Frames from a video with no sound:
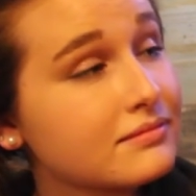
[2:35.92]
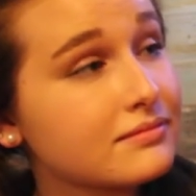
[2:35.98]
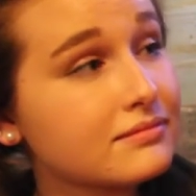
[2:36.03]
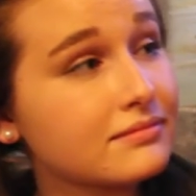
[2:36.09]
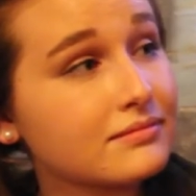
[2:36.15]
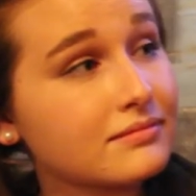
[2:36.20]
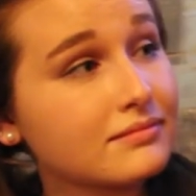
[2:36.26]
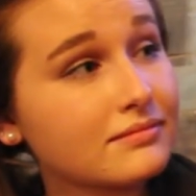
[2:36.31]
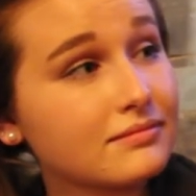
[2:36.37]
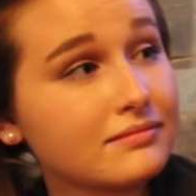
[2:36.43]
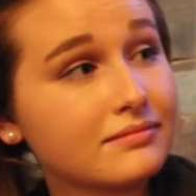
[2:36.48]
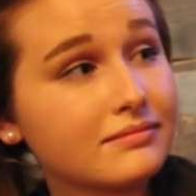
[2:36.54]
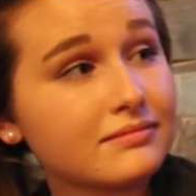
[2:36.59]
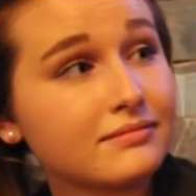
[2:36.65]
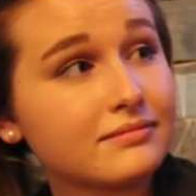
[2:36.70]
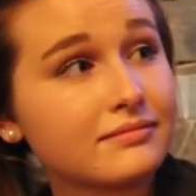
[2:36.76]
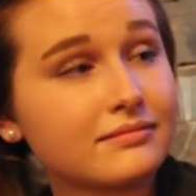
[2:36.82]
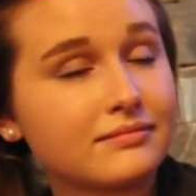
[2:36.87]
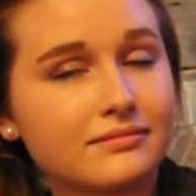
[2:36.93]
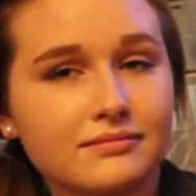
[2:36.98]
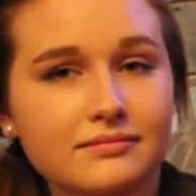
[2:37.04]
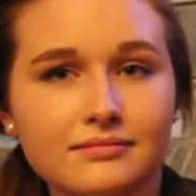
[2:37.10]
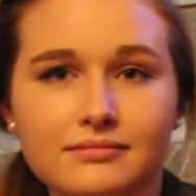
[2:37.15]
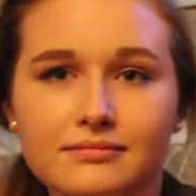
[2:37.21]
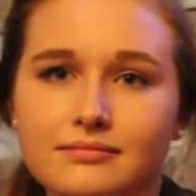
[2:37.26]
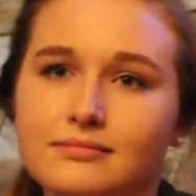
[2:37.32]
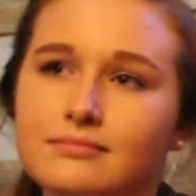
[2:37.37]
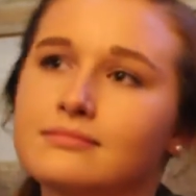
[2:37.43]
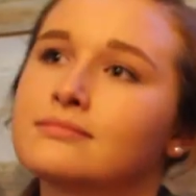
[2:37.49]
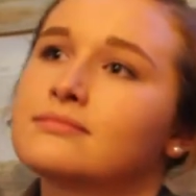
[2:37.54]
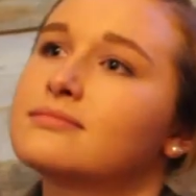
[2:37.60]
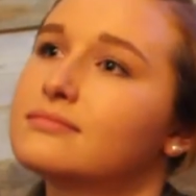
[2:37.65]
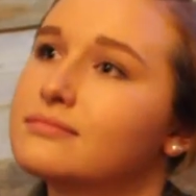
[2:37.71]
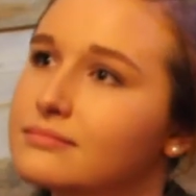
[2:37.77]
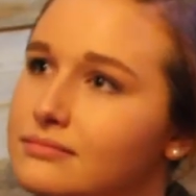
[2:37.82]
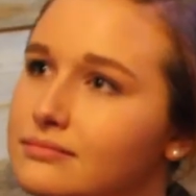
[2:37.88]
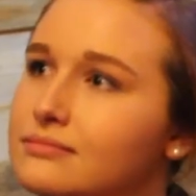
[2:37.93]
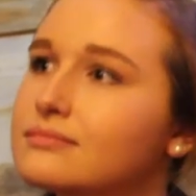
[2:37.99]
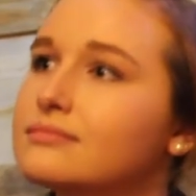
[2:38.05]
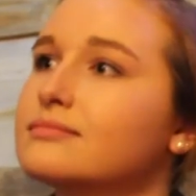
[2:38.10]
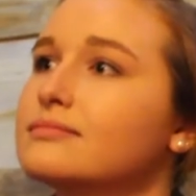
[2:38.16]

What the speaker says: (silent)